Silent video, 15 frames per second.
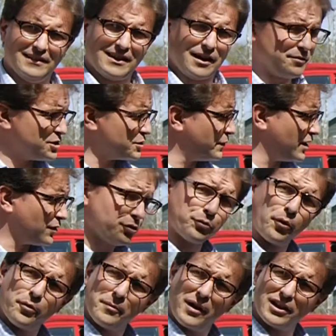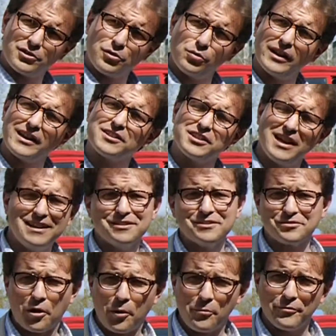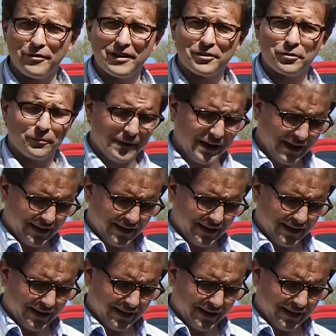Now this vehicle is what we might call a Tintop vehicle.